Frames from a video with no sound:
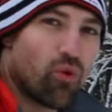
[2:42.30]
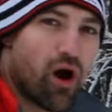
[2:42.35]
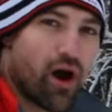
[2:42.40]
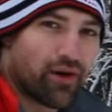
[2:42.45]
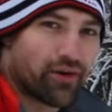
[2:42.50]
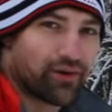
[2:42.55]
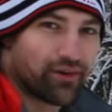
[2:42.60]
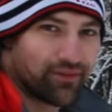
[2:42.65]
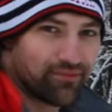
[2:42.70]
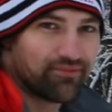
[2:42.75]

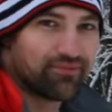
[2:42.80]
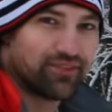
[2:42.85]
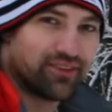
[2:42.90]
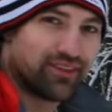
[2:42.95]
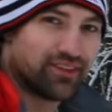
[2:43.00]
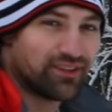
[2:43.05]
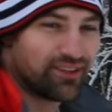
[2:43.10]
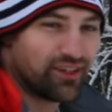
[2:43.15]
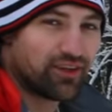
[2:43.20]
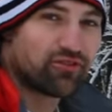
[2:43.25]
Water.
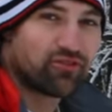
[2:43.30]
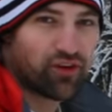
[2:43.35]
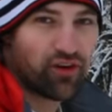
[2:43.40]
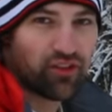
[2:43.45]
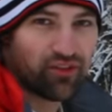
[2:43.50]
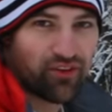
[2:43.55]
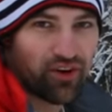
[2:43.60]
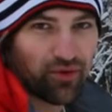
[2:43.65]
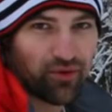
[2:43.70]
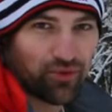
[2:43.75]
You fill
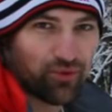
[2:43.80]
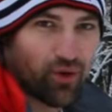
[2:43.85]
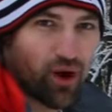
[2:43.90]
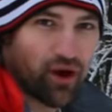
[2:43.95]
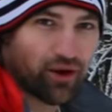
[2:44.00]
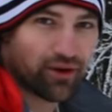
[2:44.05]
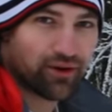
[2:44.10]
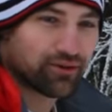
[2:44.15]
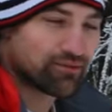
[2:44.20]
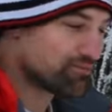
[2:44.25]
the rink with
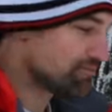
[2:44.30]
water.